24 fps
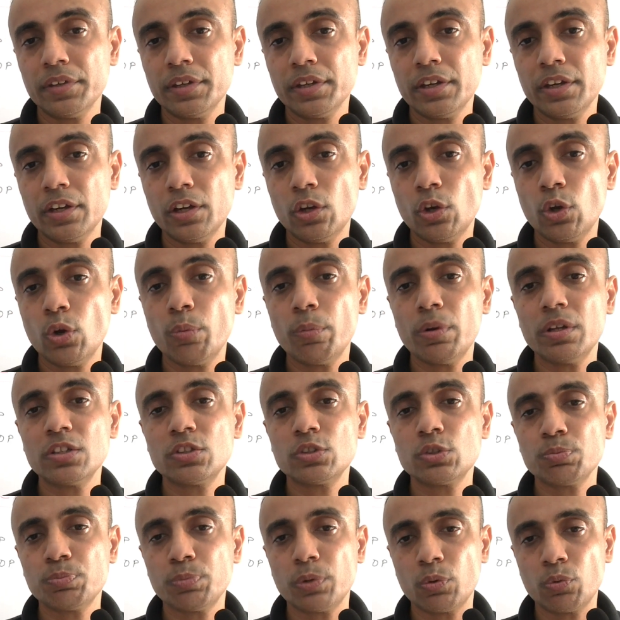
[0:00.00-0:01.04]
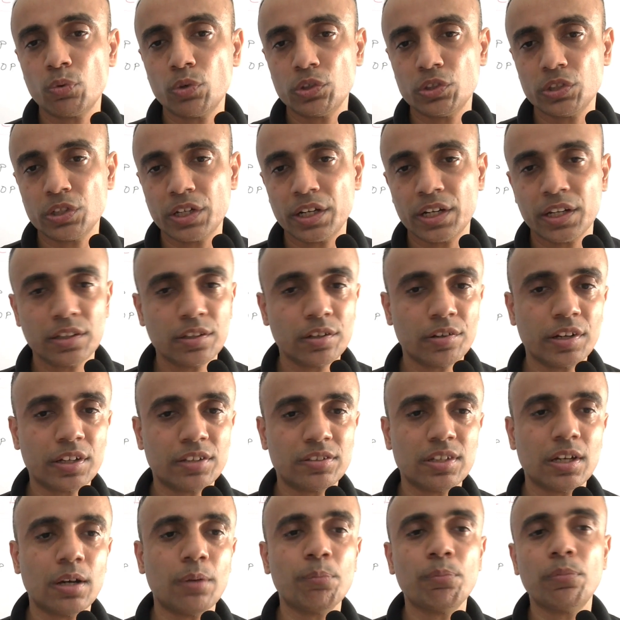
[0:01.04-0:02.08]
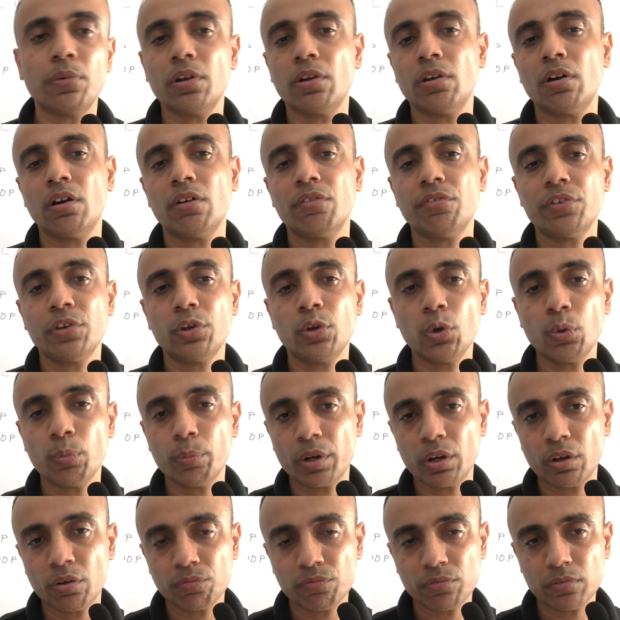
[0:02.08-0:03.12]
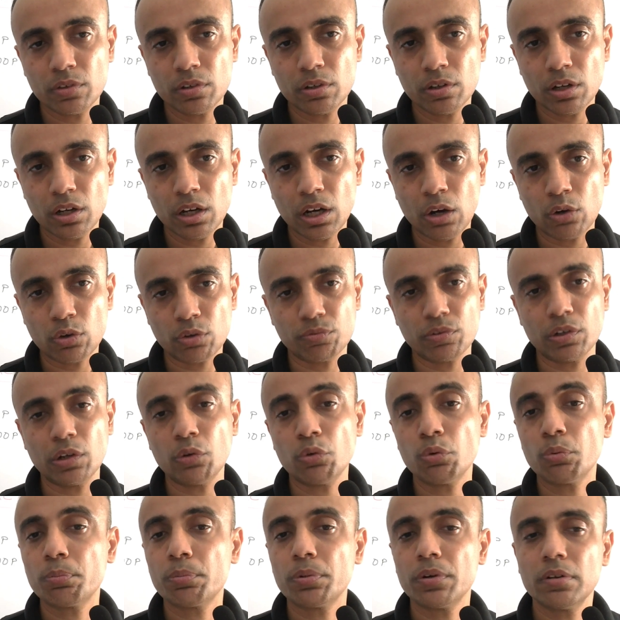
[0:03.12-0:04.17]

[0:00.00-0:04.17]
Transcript: human supervision. Another example of human out of the loop.